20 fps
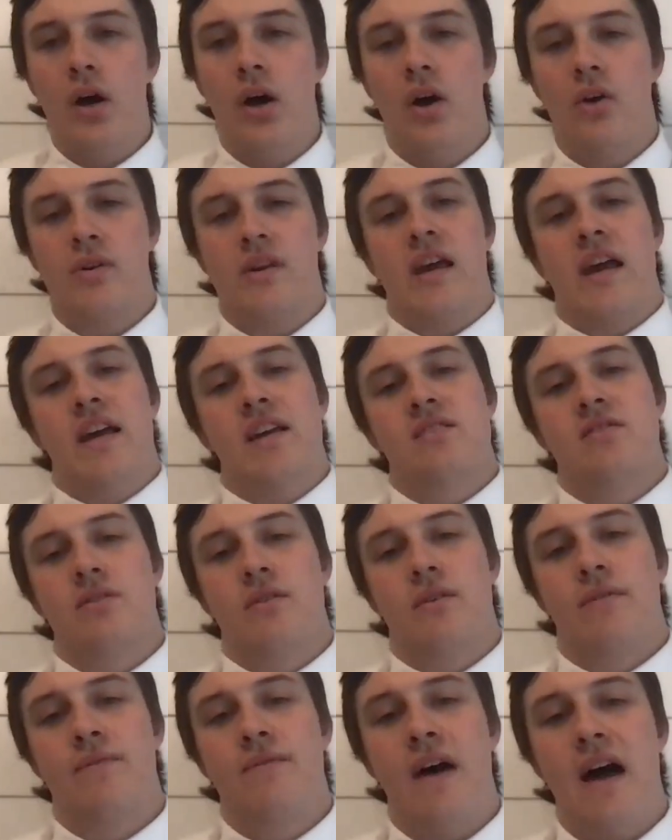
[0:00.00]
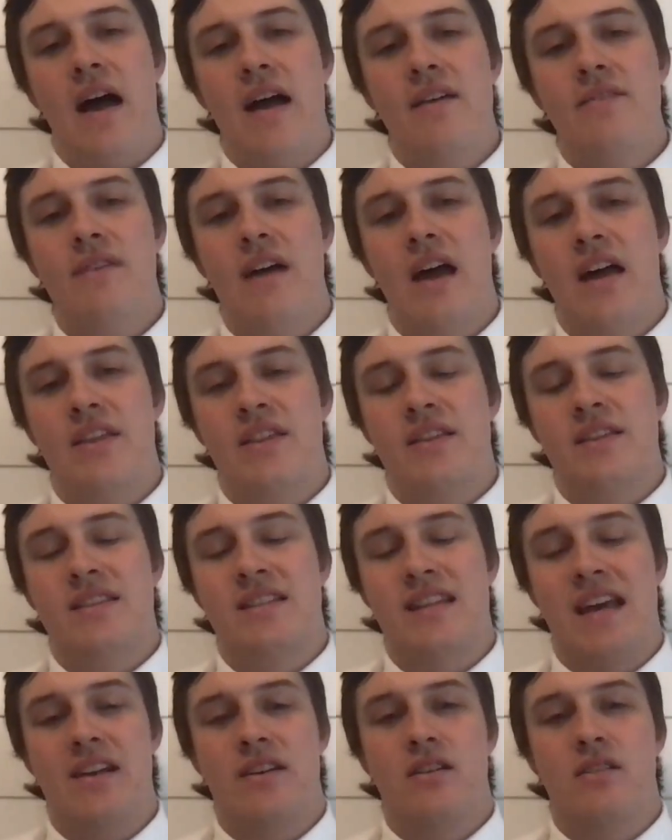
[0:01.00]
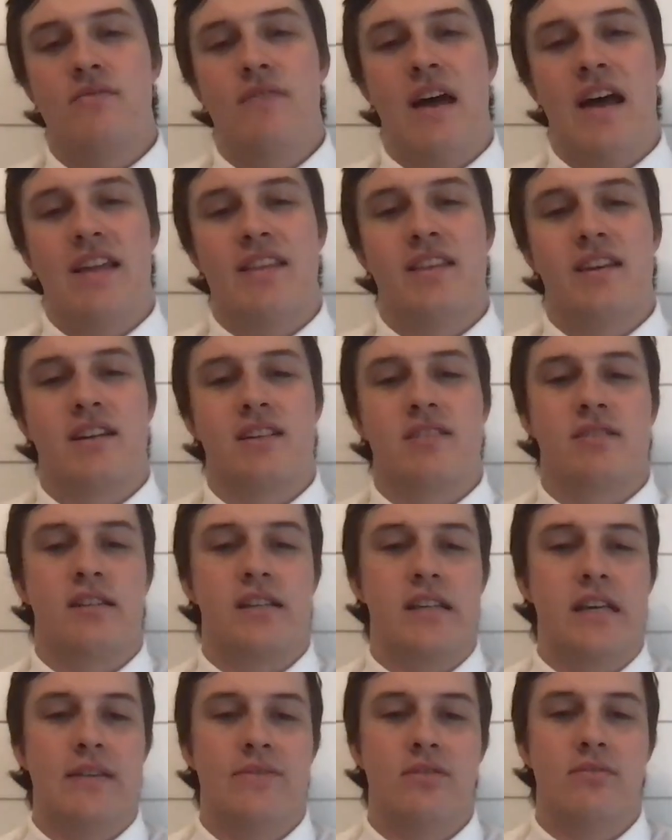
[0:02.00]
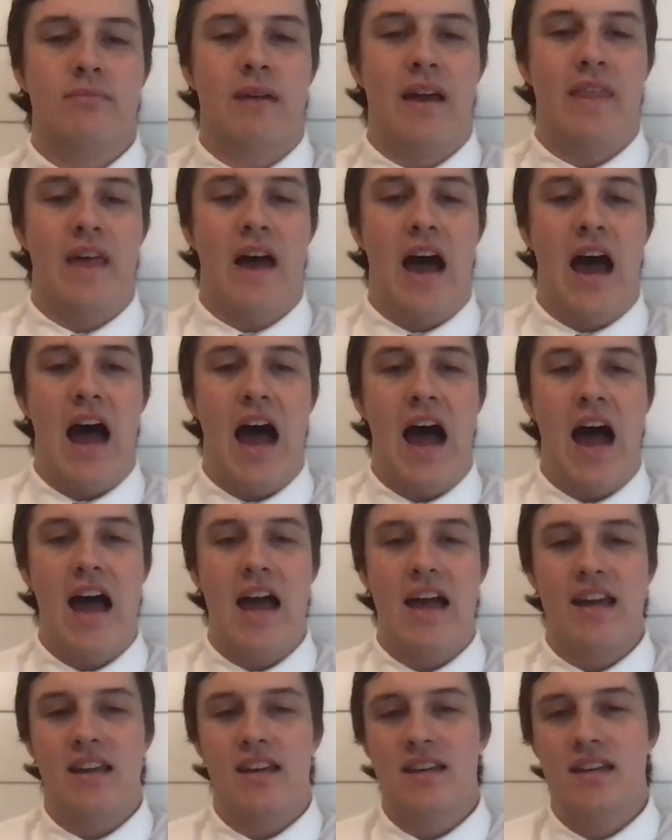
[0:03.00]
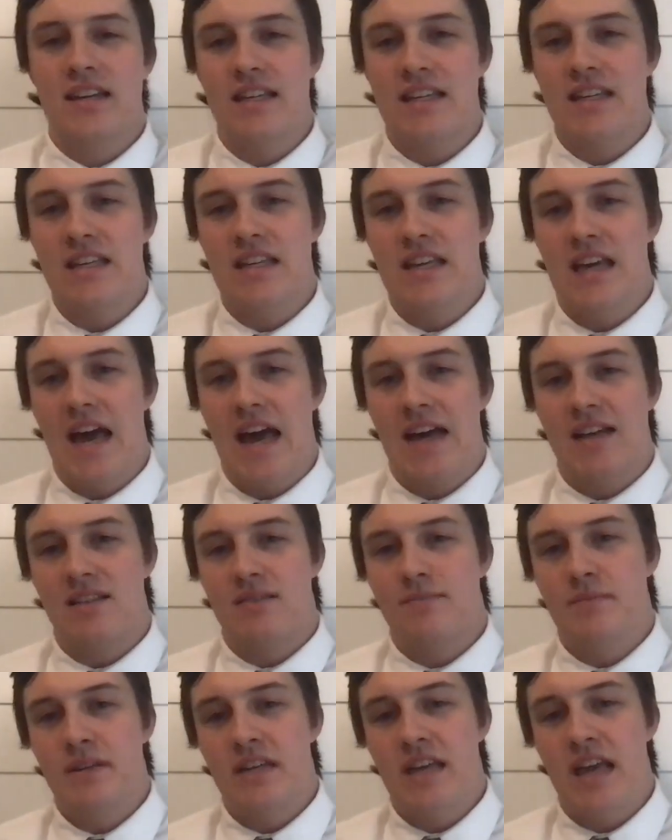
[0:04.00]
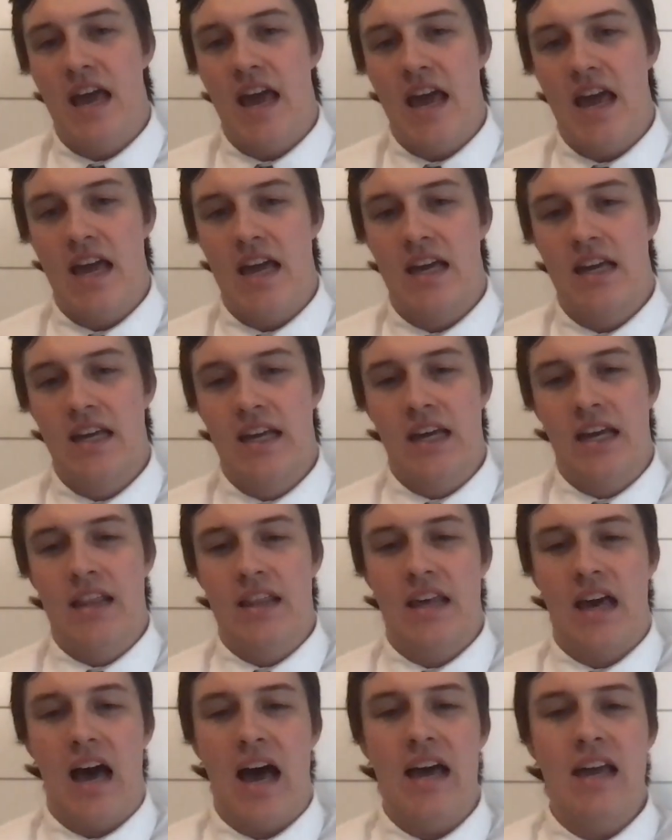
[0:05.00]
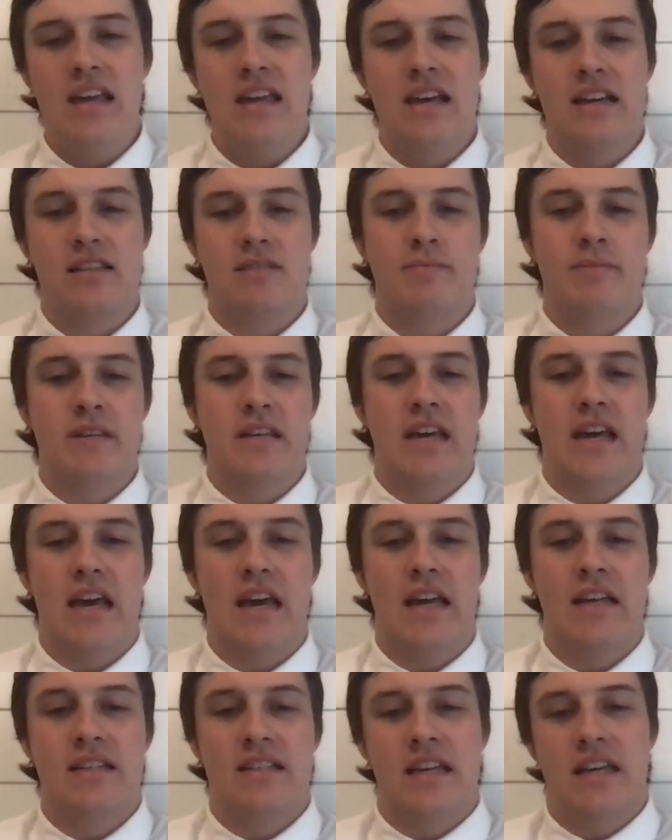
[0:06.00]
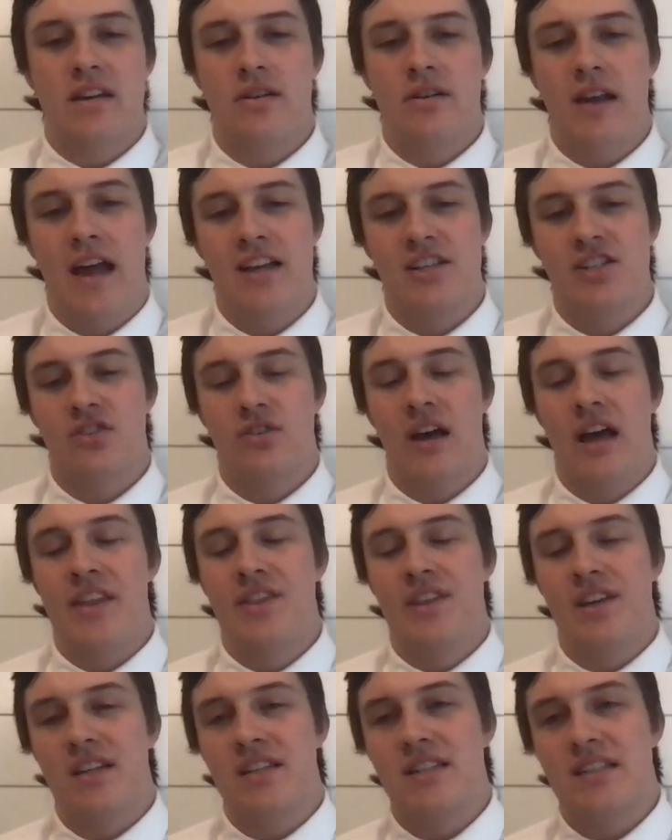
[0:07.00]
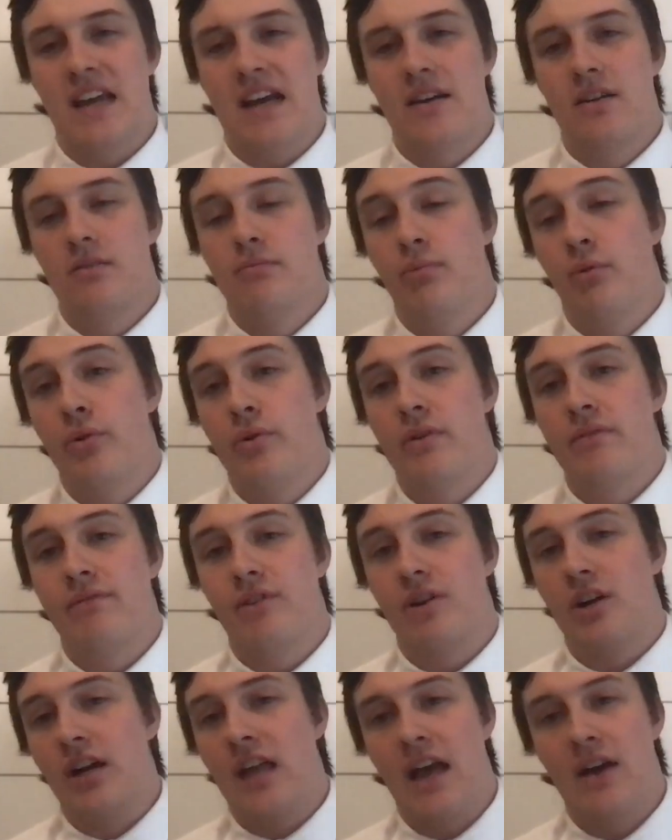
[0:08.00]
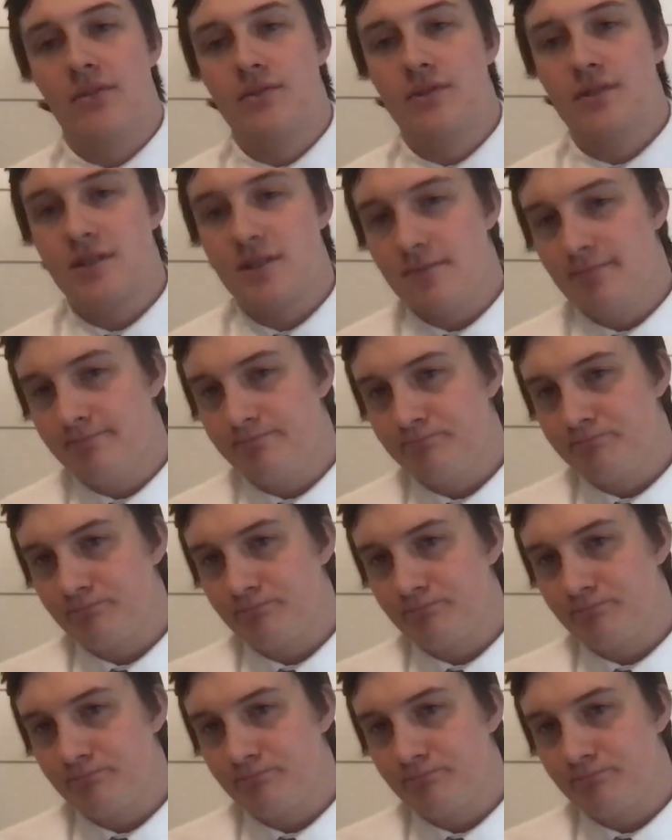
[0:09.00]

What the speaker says: Okay, so the standard of ethics given by the IESBA. The IESBA is the International Ethics Standard Board for Accountants.